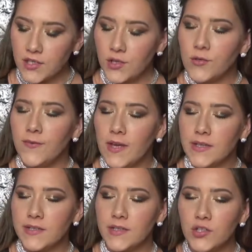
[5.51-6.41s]
Too
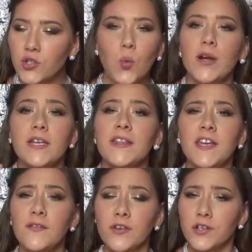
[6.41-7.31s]
Faced 20th
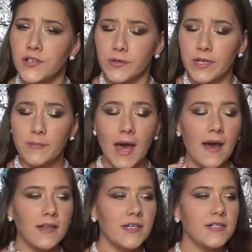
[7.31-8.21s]
Anniversary
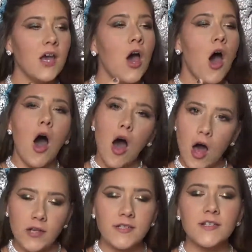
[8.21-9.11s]
palette
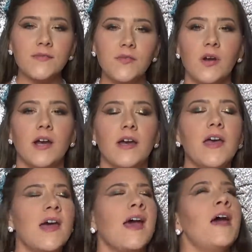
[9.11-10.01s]
on Sephora
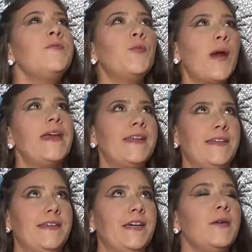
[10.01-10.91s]
and
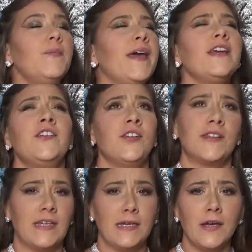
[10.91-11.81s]
waited
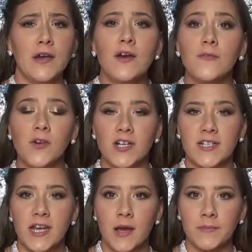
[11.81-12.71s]
patiently for it
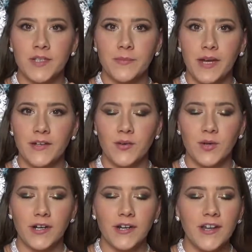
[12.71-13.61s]
to come to my
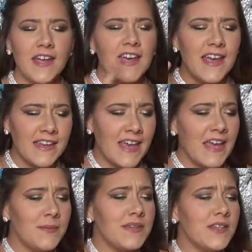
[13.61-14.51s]
door. It
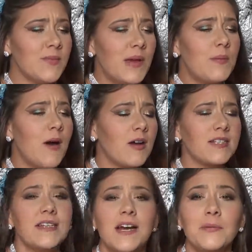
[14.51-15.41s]
came to the
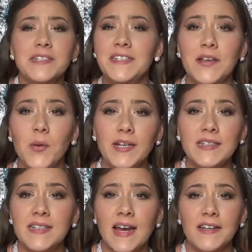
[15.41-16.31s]
mailbox and I was so
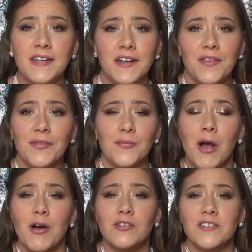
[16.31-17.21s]
excited and
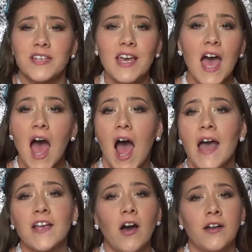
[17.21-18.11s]
enthralled.
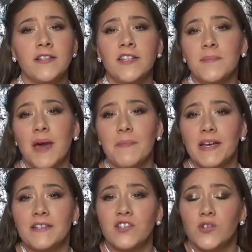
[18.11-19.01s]
I got into my
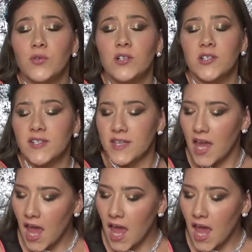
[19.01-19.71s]
best jewels